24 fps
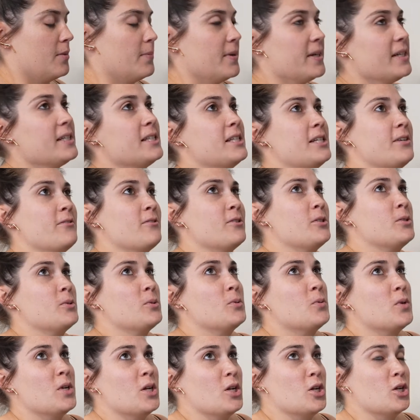biggest difference
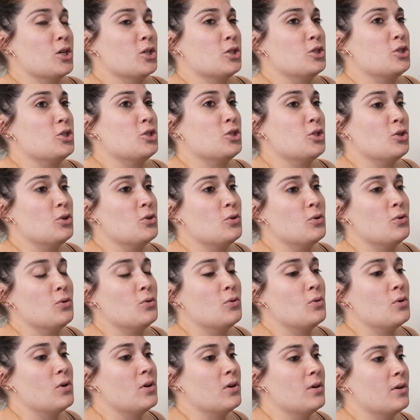between a
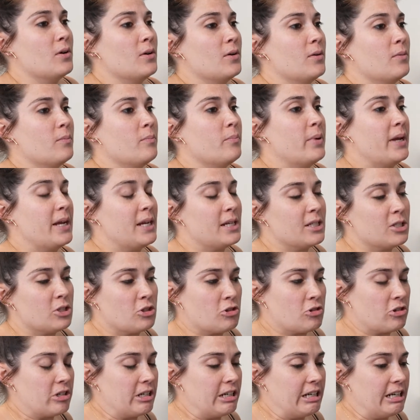choux
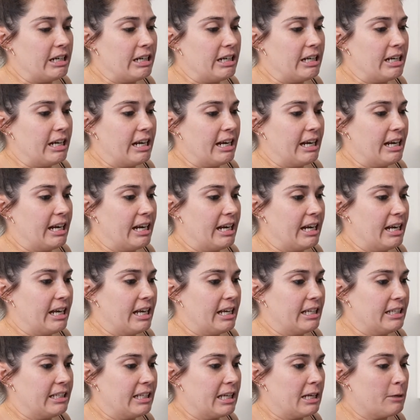pastry
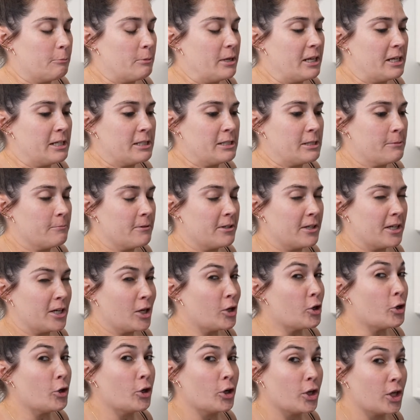and like making something like
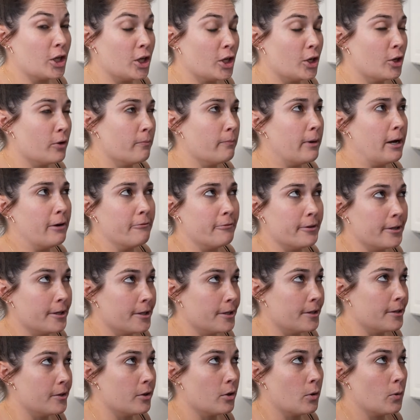a cookie or
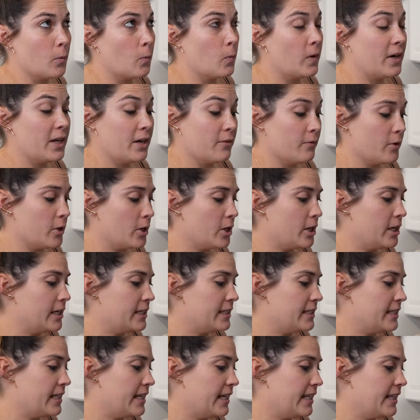muffin or whatever
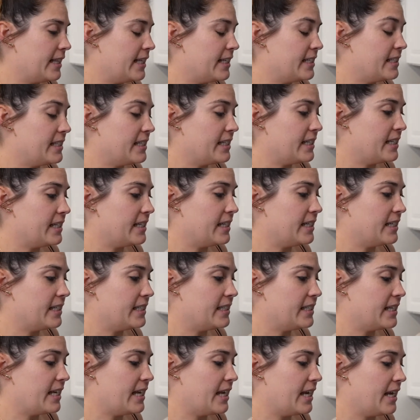is that this
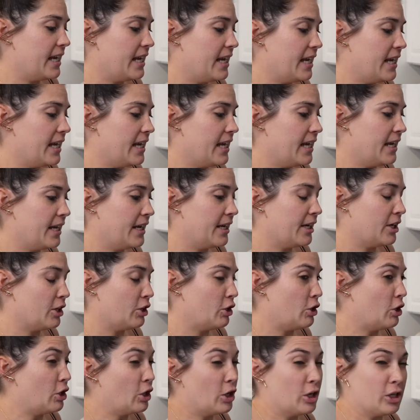is a
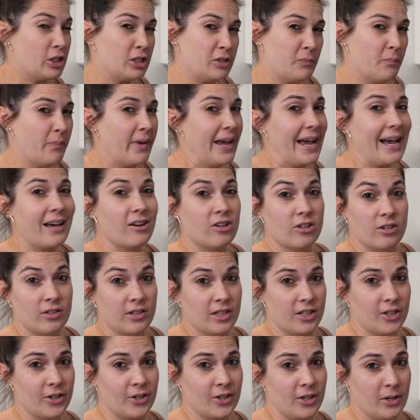cooked batter
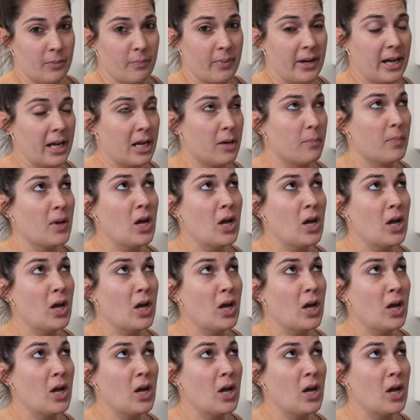that you're gonna pipe.